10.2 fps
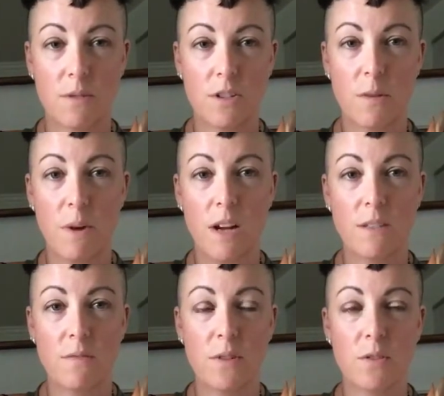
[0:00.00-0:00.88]
their
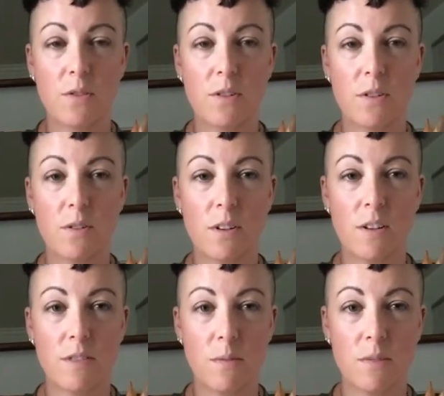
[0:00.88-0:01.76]
pet's food, or
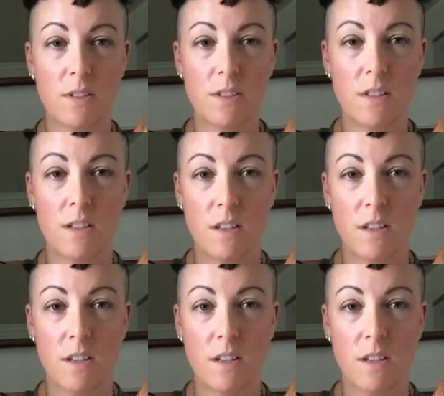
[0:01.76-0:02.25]
if someone's